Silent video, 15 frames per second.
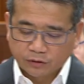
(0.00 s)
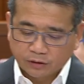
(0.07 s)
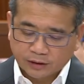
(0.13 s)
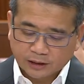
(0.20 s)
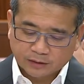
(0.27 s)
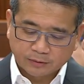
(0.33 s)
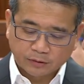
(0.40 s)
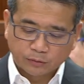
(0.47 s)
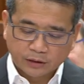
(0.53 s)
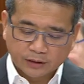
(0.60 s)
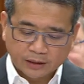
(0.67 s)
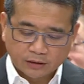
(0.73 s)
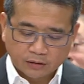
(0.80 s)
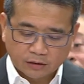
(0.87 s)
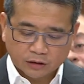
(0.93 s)
of Law has been
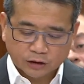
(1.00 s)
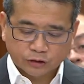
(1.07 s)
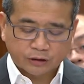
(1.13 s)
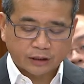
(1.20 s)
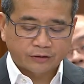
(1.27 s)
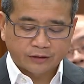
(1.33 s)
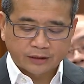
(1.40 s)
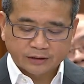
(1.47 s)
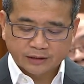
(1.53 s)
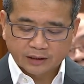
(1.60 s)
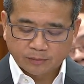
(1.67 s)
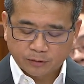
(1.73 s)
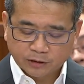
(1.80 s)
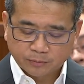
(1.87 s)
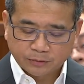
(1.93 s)
working on strengthening
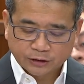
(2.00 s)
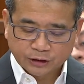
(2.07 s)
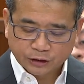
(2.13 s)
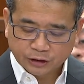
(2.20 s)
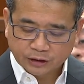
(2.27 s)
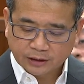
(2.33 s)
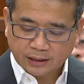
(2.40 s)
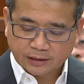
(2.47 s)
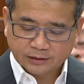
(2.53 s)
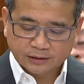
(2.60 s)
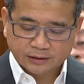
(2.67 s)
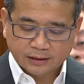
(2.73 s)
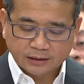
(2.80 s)
Singapore's position as a